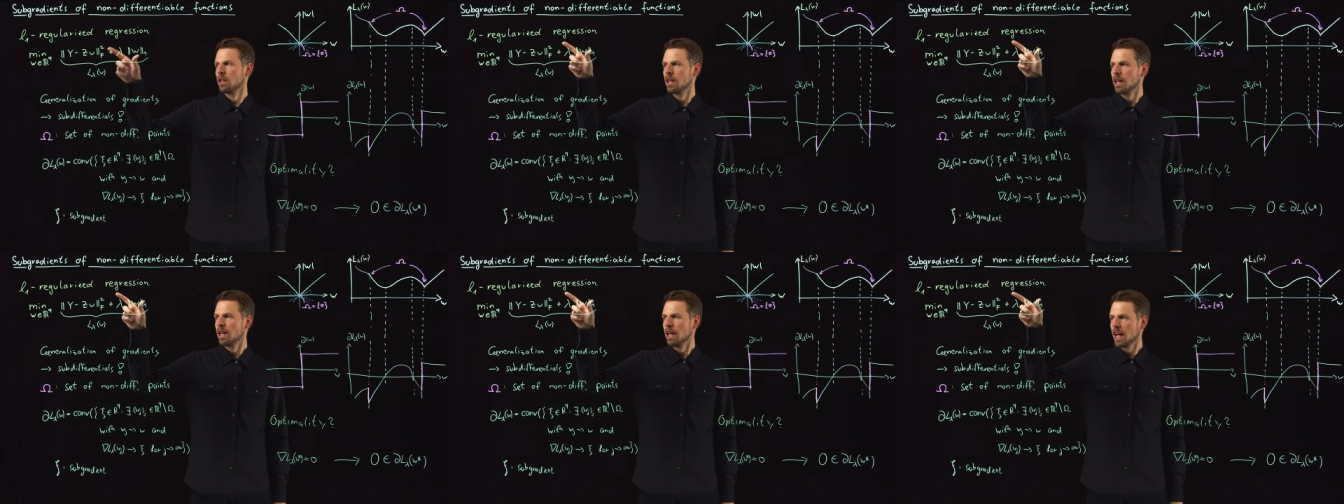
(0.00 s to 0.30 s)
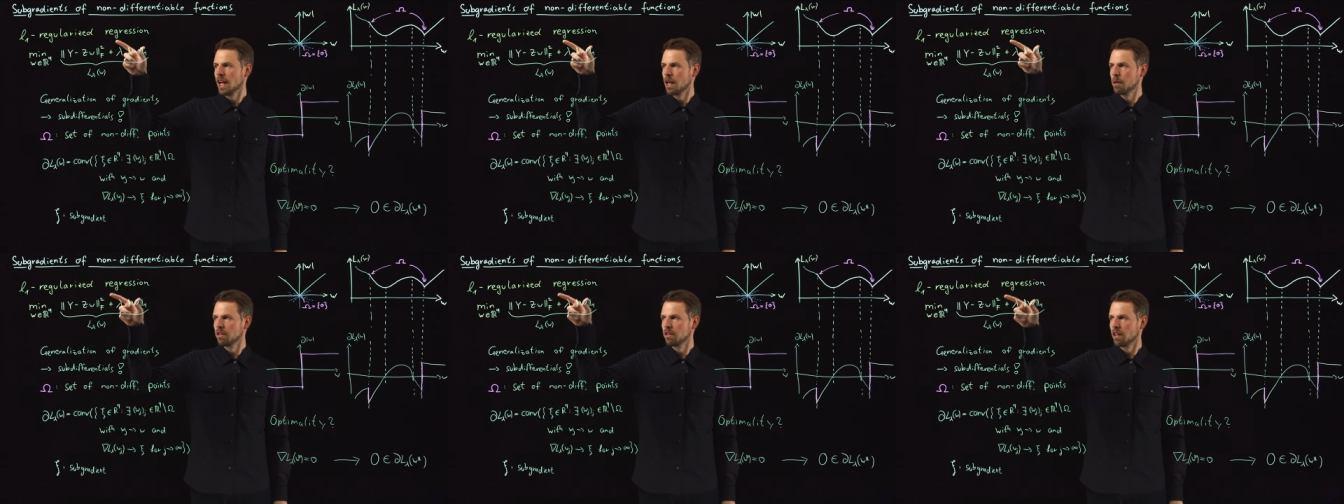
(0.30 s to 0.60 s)

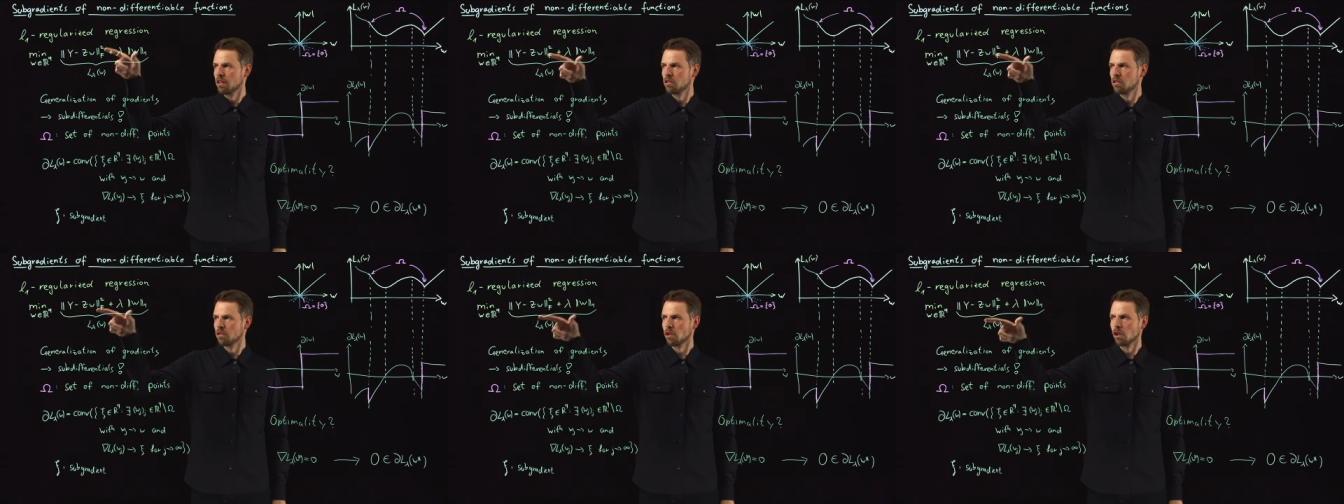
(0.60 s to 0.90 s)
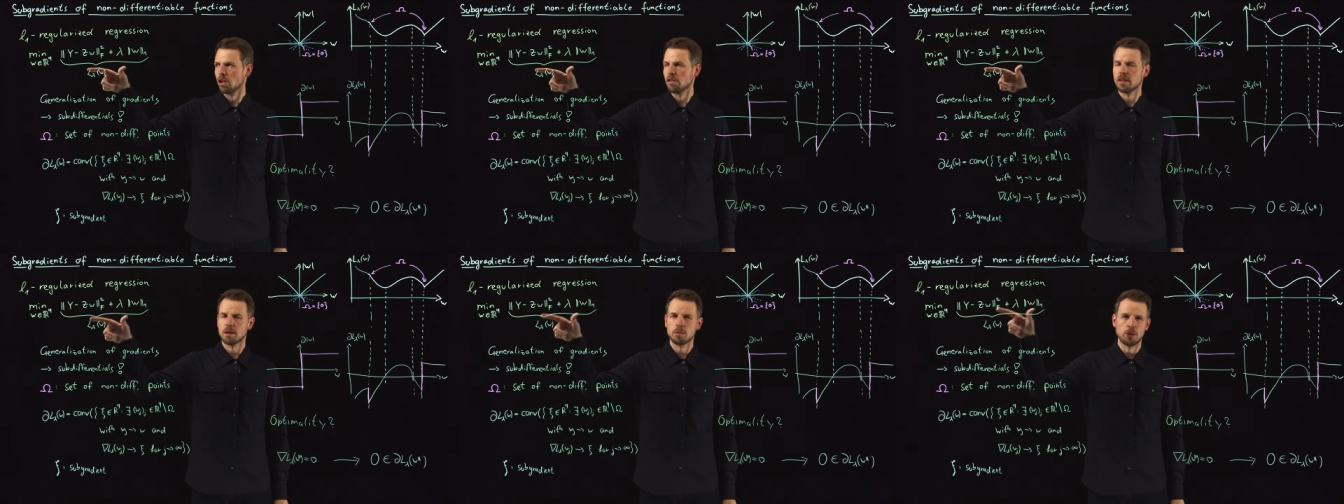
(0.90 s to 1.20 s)
aims at
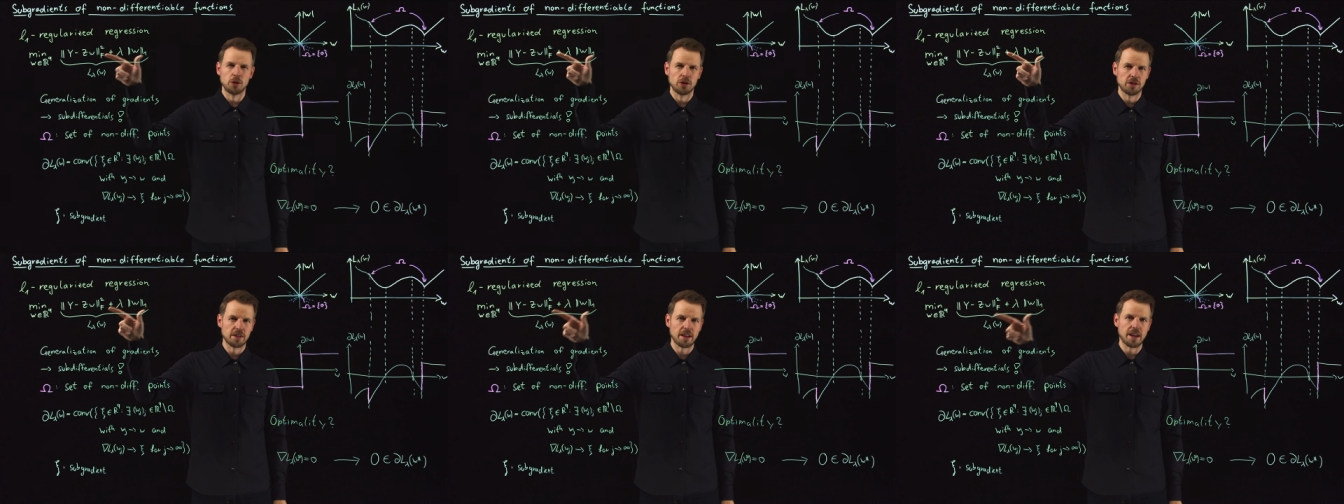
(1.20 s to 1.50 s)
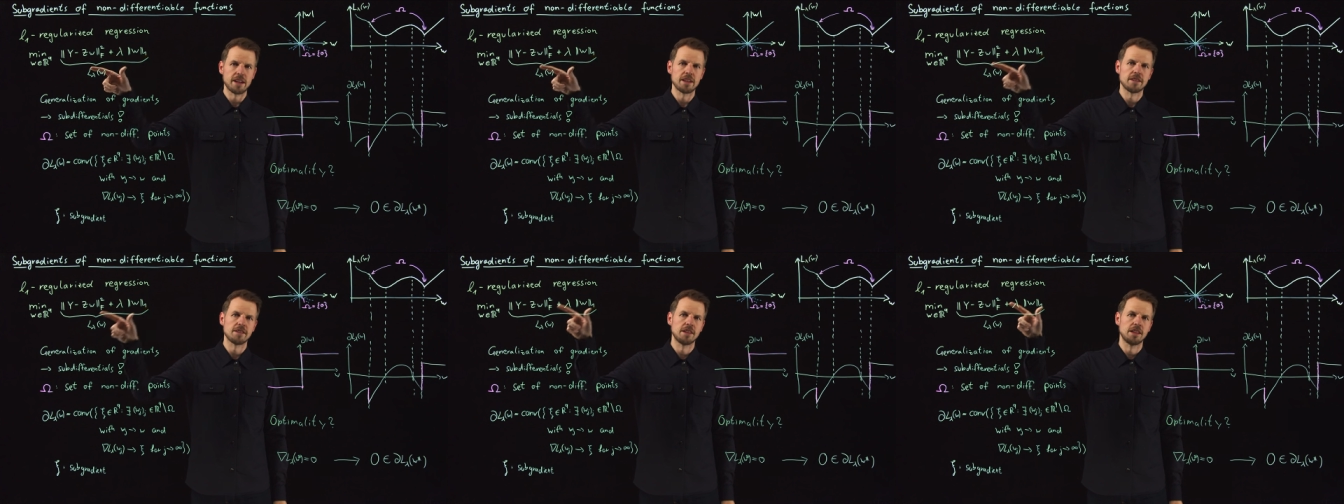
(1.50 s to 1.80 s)
solving
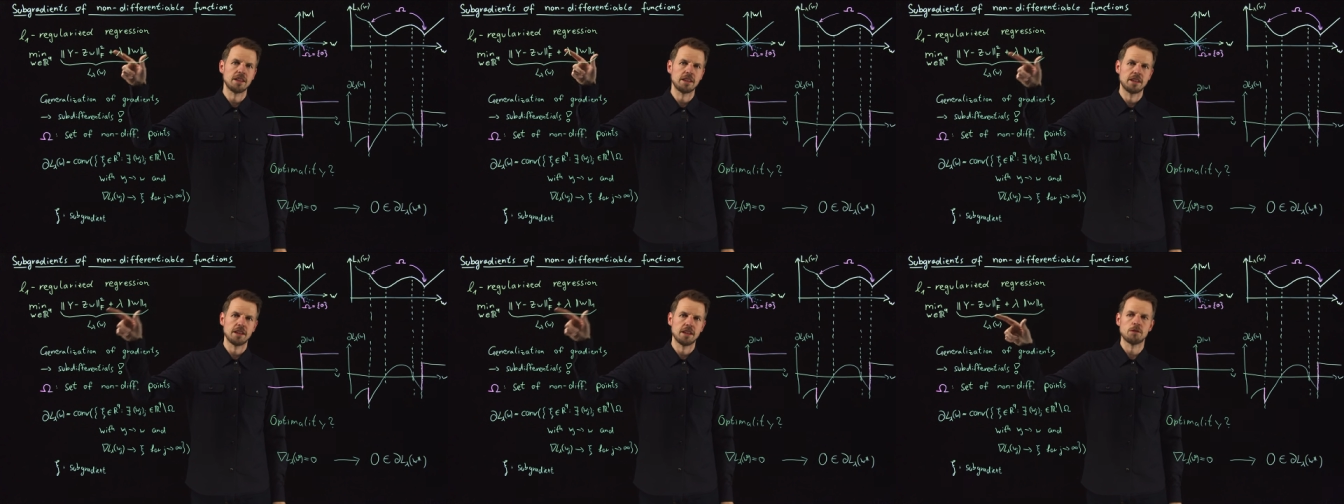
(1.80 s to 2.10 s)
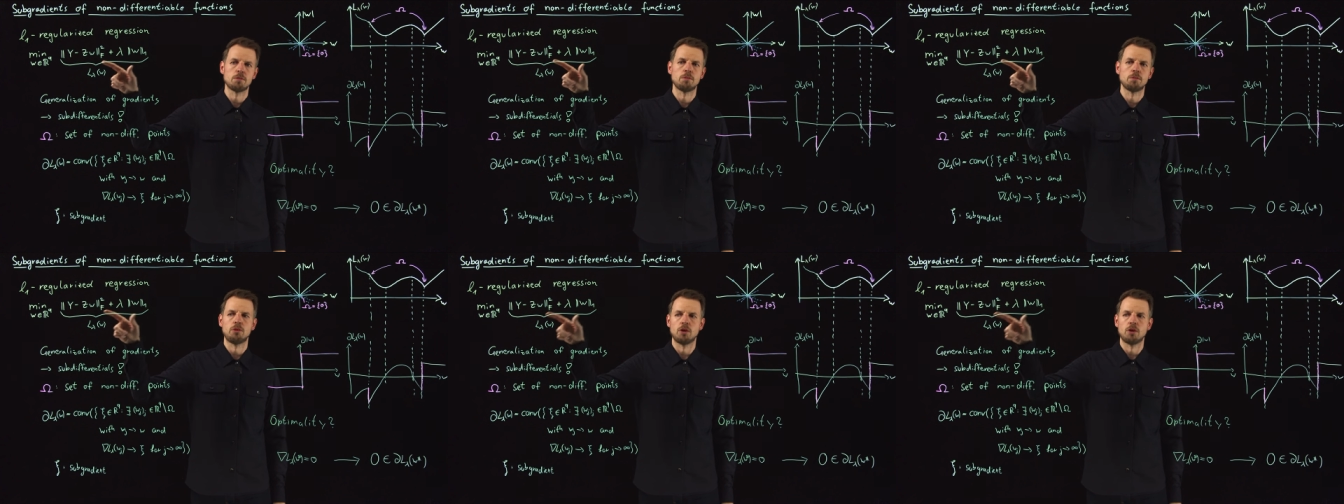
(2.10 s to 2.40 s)
precisely this
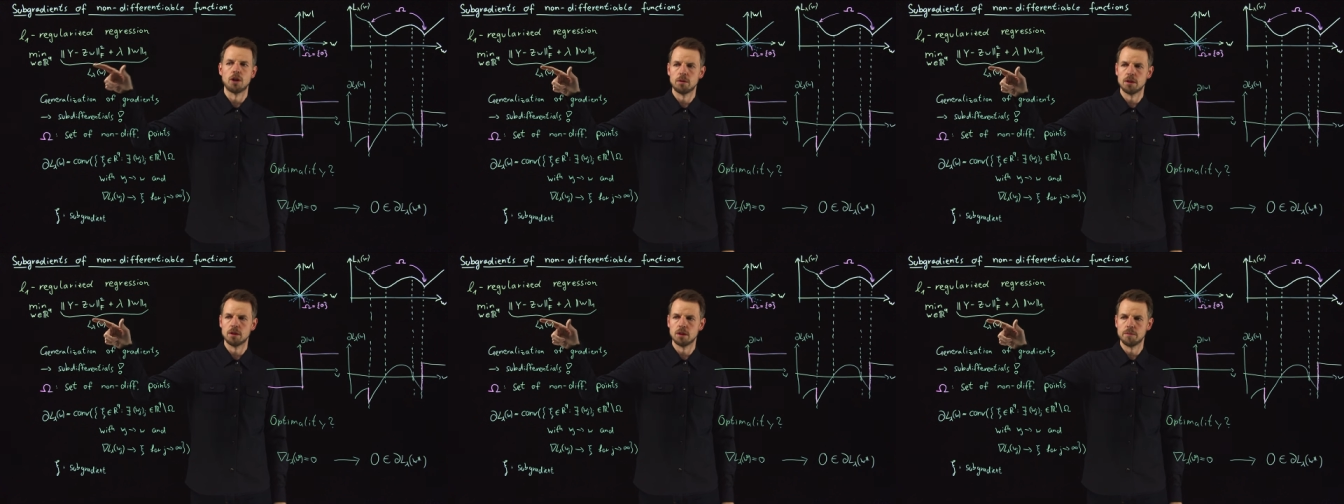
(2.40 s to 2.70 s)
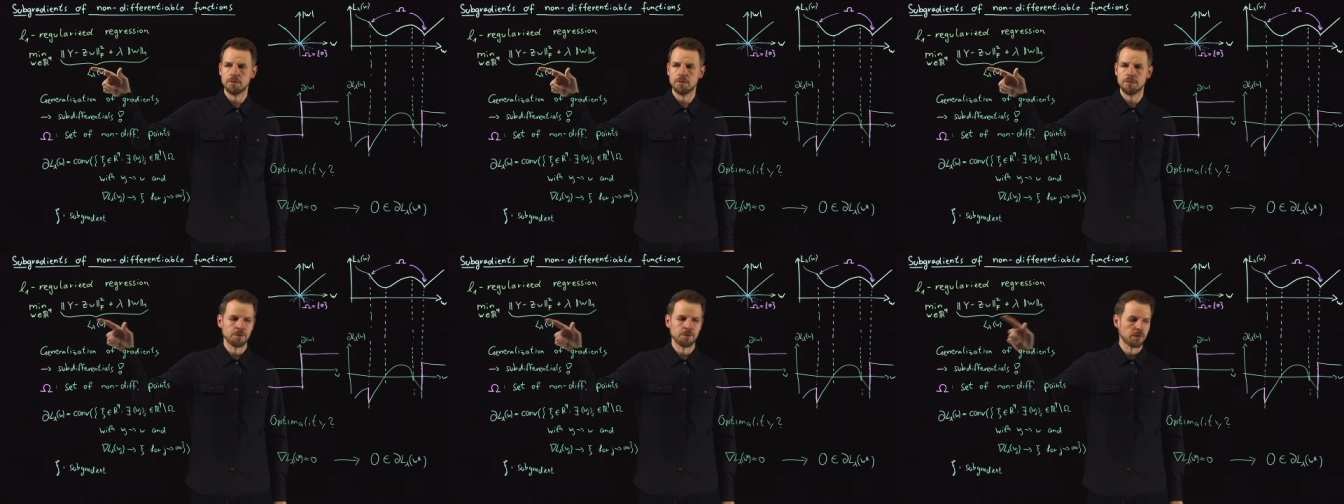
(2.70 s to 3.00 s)

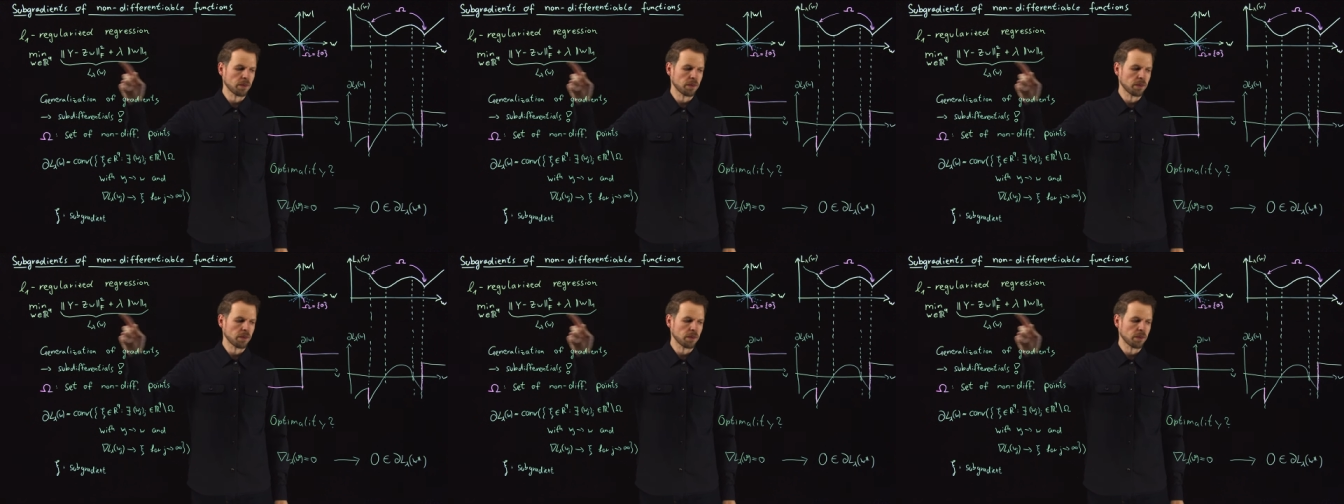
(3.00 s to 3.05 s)
problem,